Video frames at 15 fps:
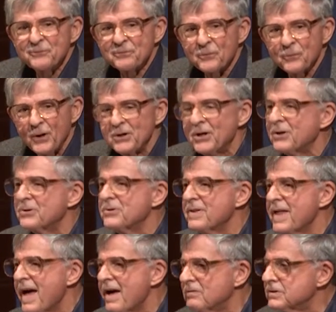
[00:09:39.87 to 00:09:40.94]
what under
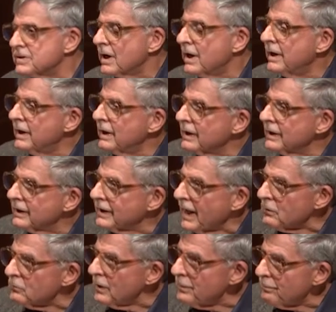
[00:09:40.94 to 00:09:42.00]
the heavens,
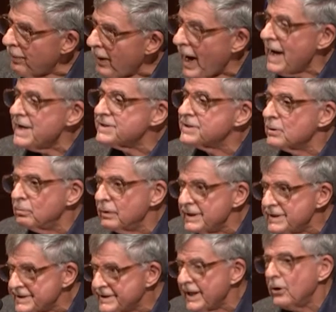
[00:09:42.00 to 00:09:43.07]
can we possibly
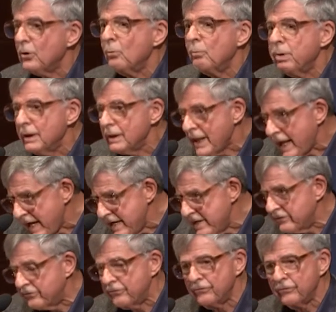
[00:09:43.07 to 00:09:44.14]
still
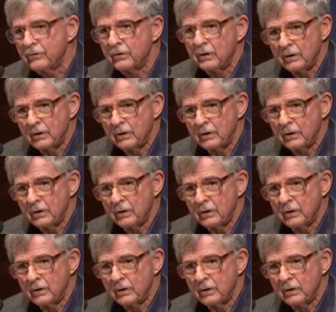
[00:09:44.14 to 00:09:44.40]
believe?